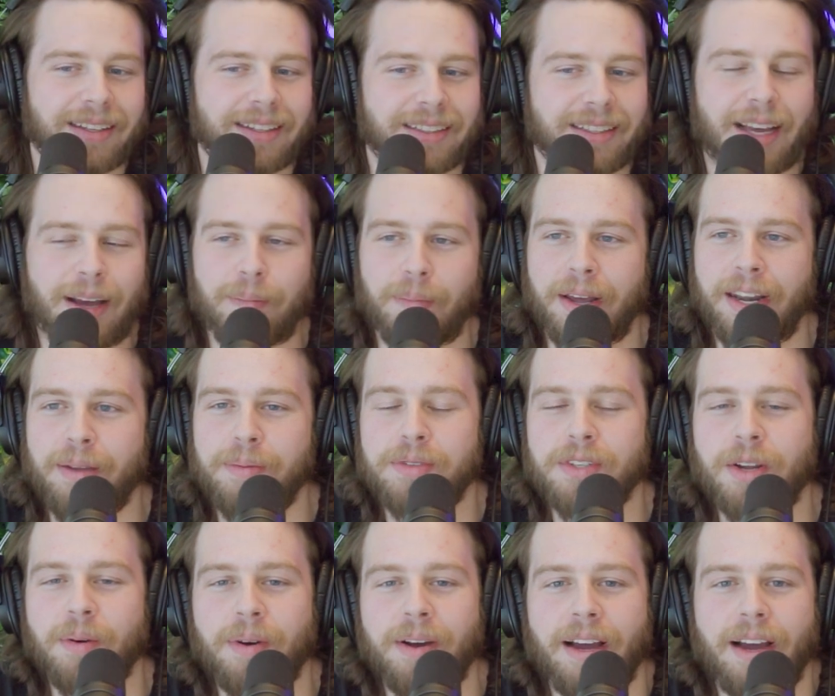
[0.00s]
Yeah, my name is
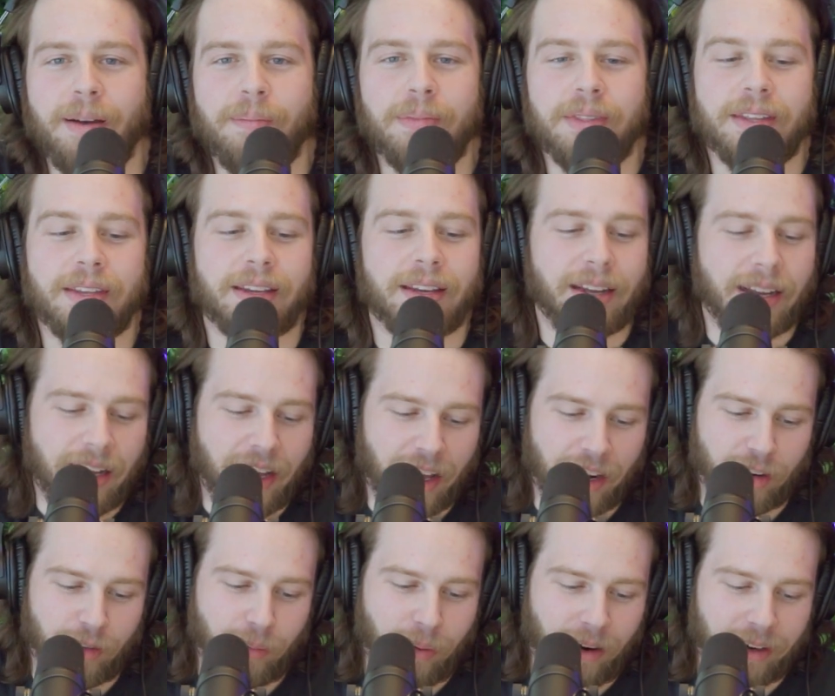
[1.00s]
Noah. I'm the
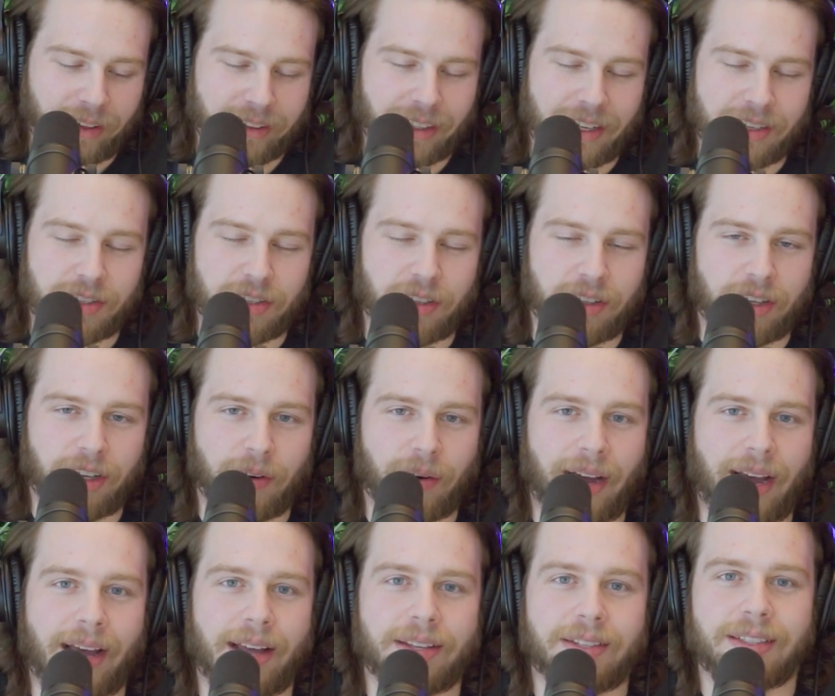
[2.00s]
head of product at Zoodealio,
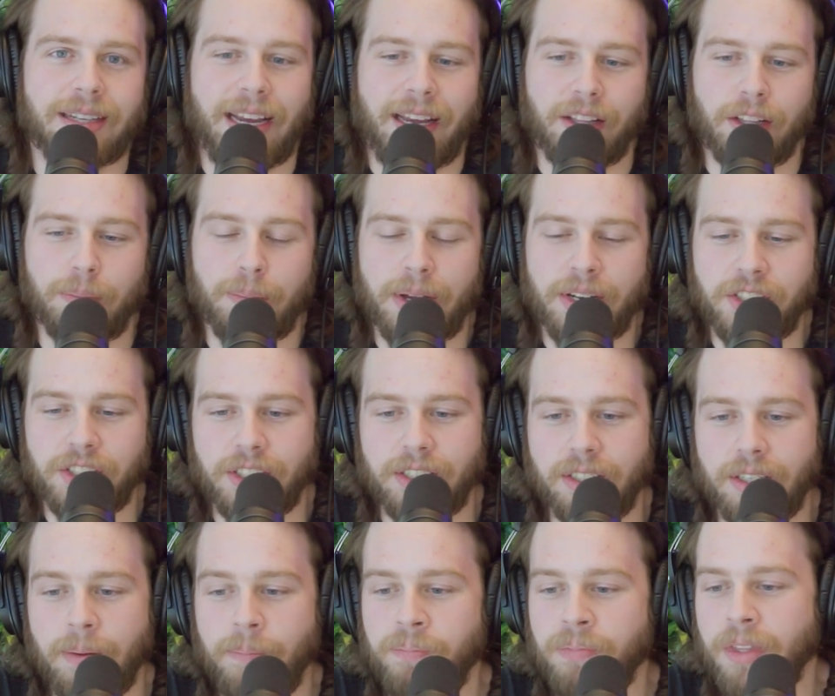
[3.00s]
as Kayla
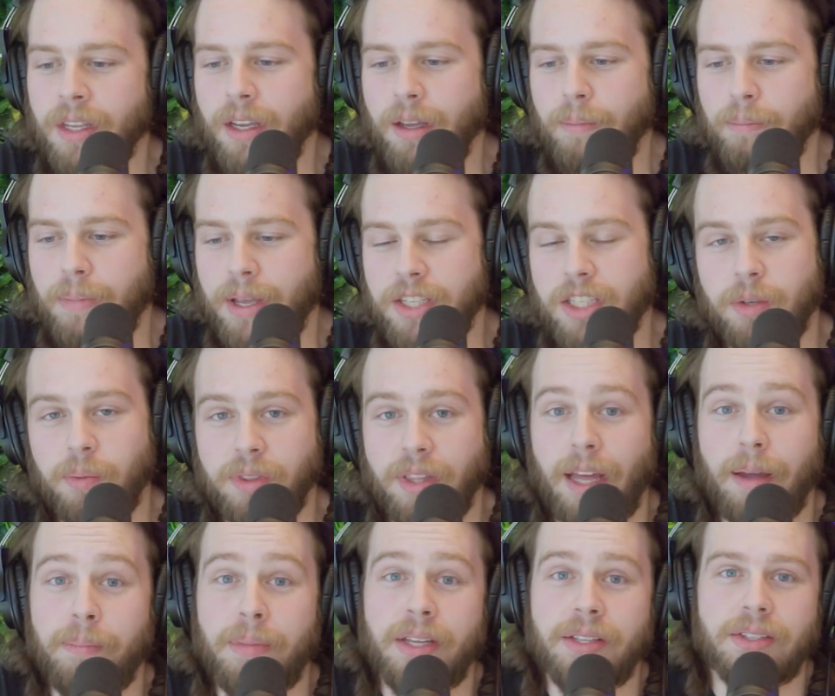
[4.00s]
mentioned. Basically what
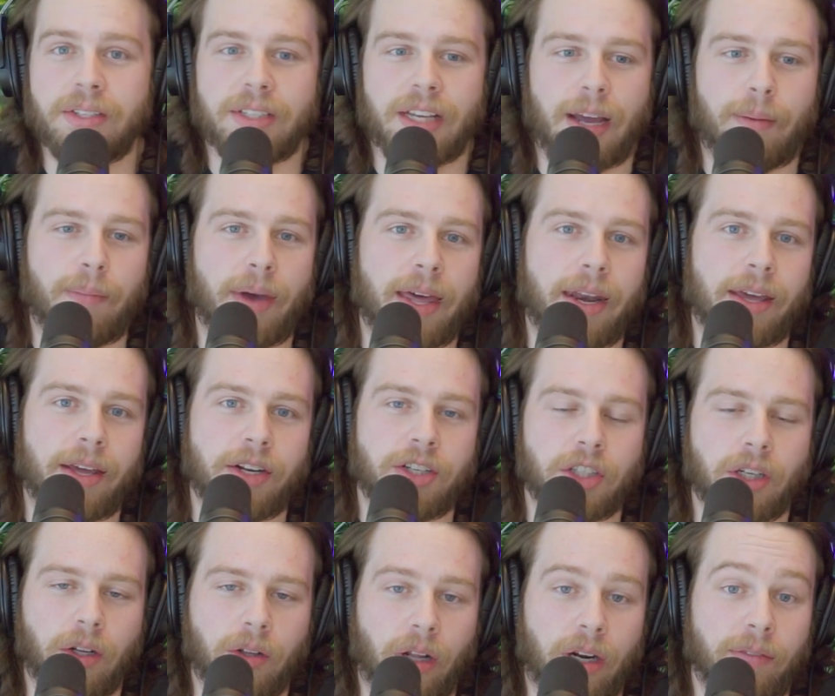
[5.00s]
that means is I
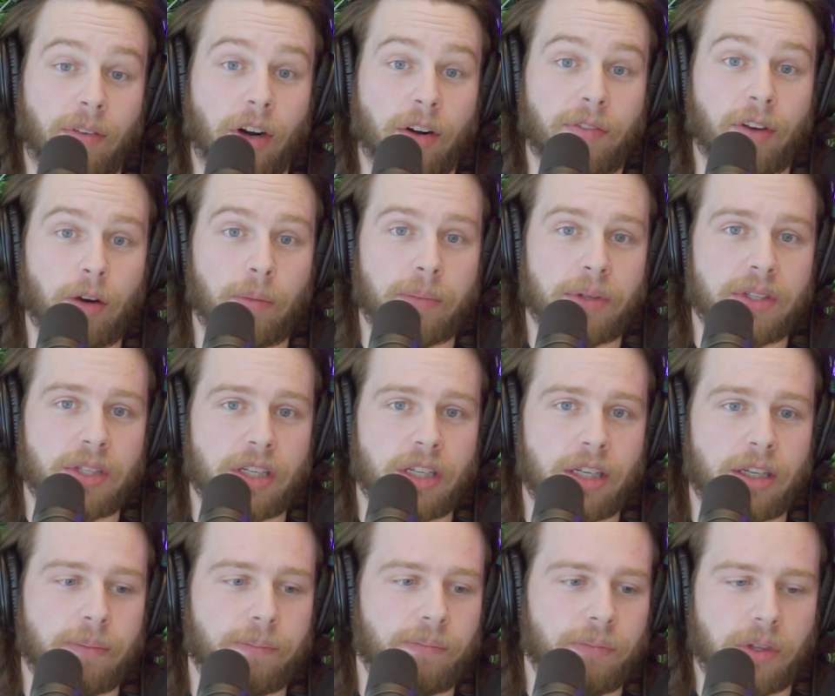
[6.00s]
manage a lot of our development
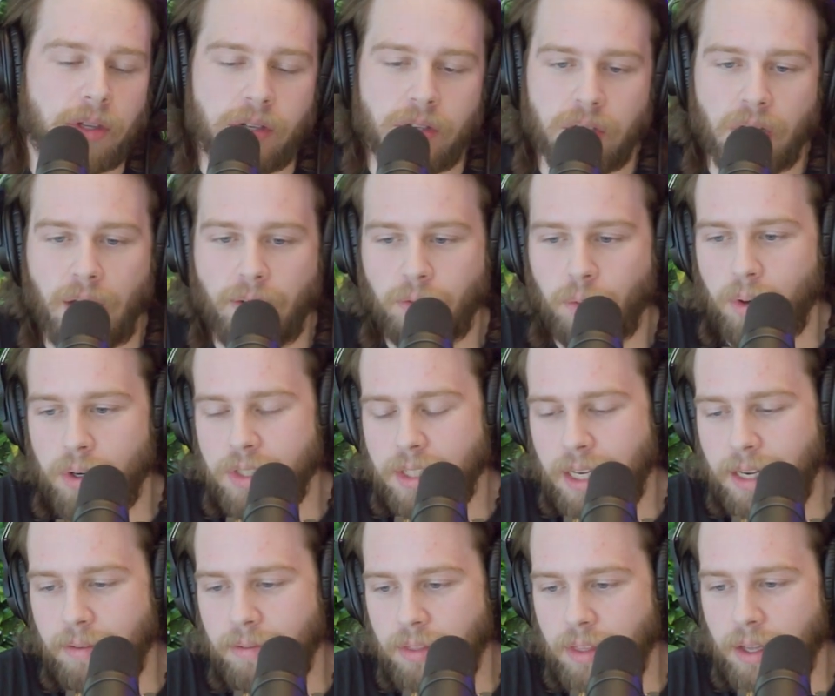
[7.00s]
team, software
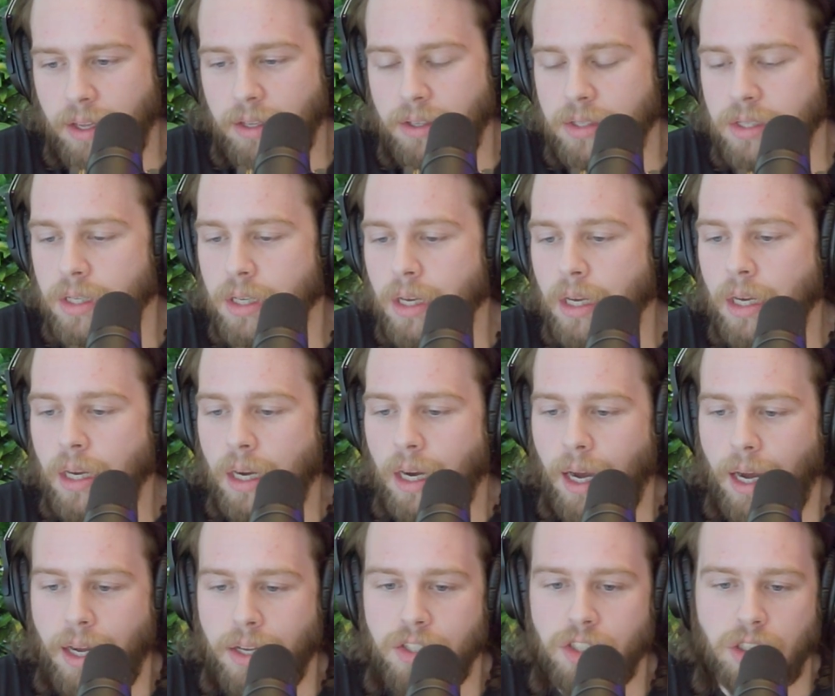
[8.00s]
side of things,
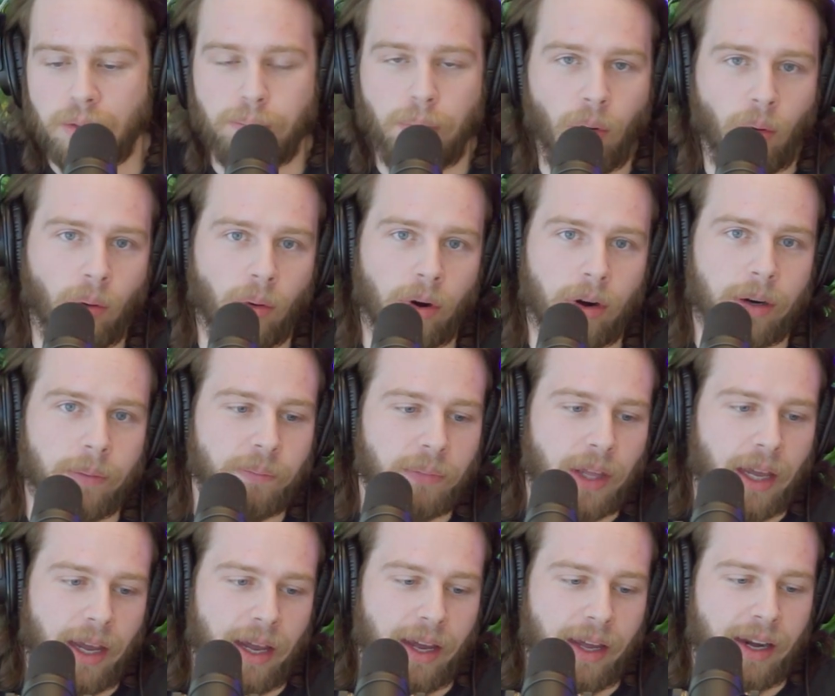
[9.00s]
support,
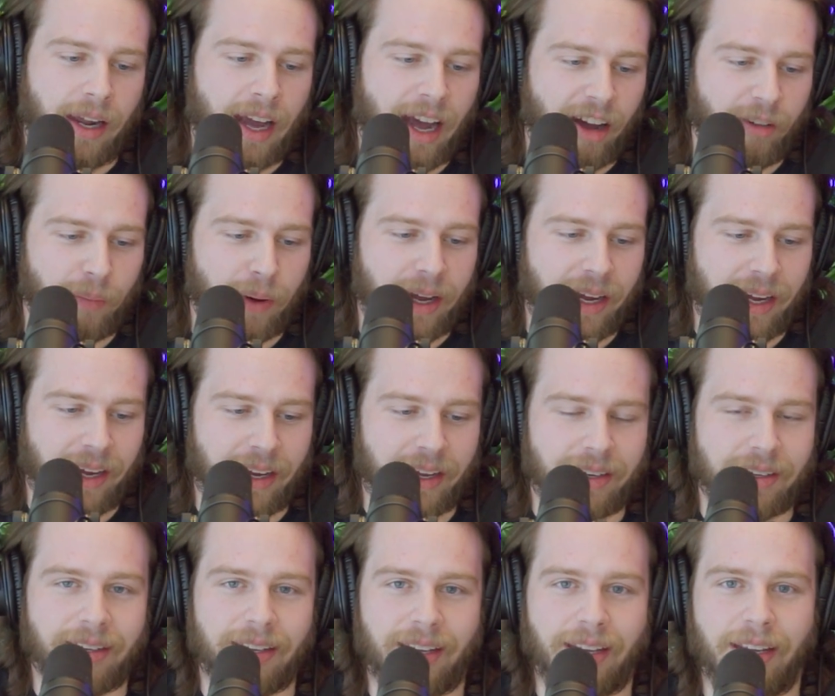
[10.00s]
and have my
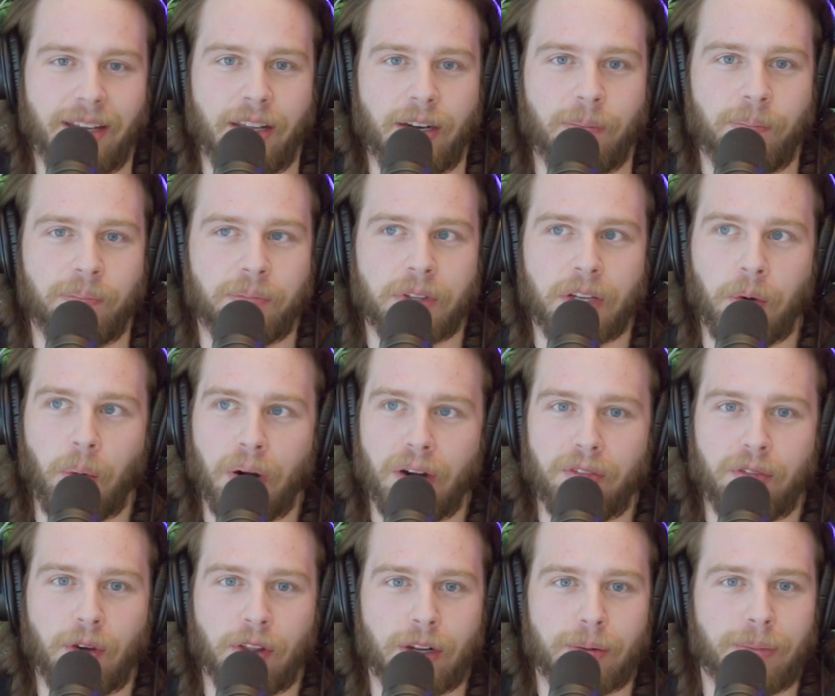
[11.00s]
hand in quite a
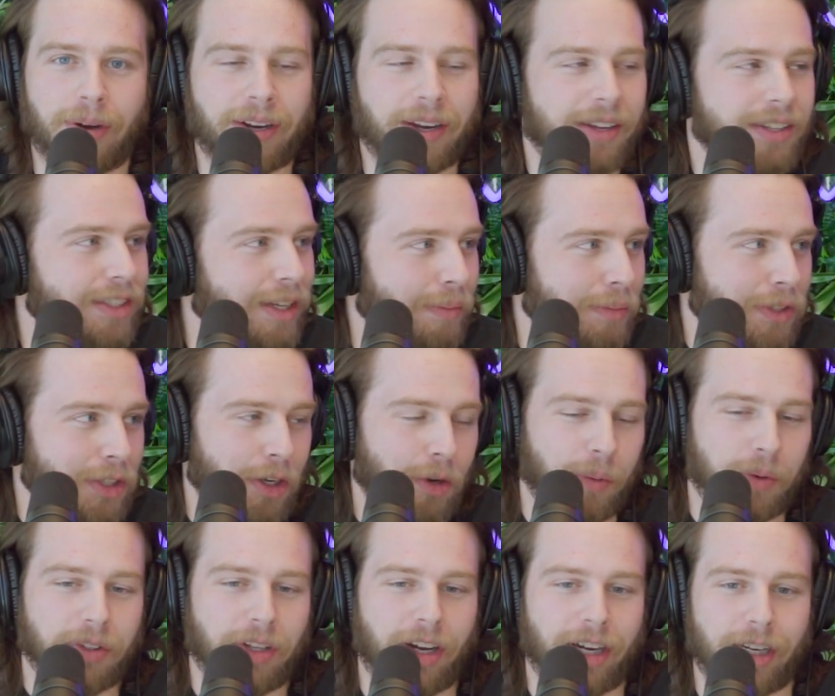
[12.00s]
few other buckets I'm sure
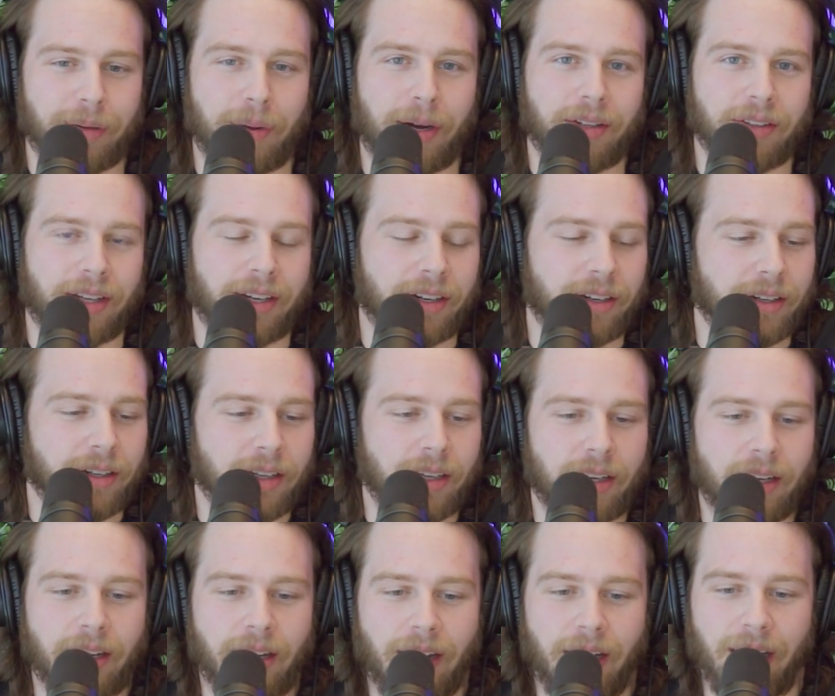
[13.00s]
we'll talk about later.
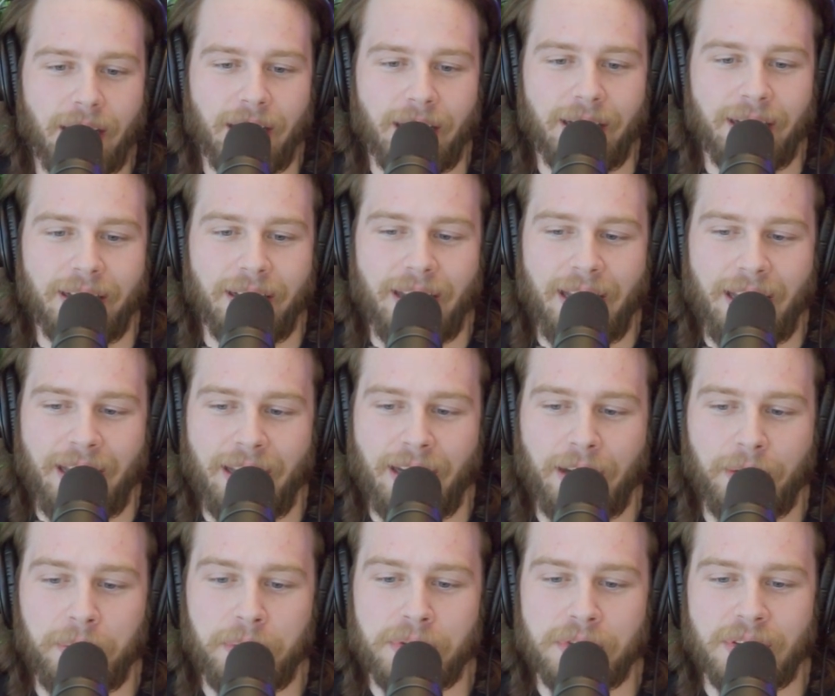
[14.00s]
And
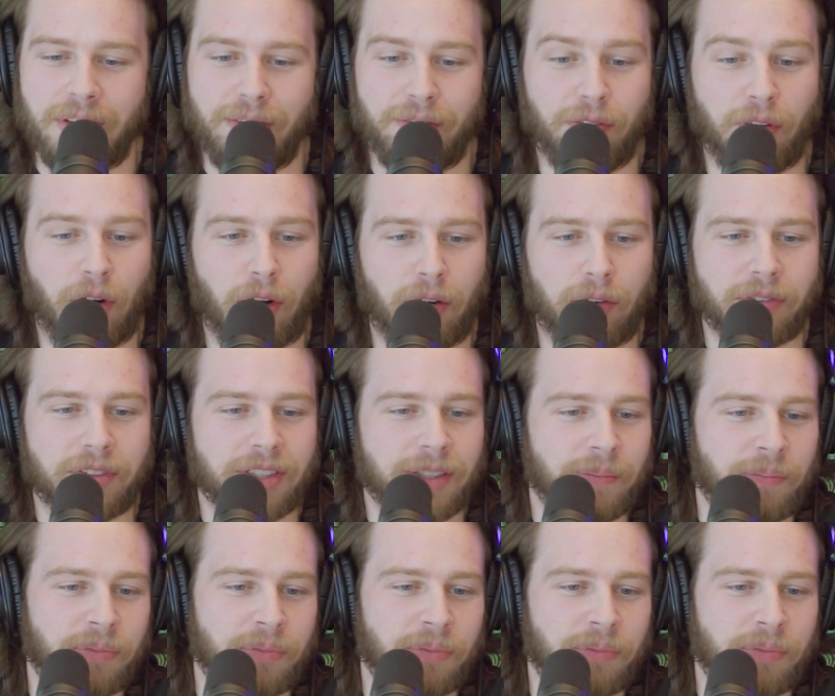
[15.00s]
I was involved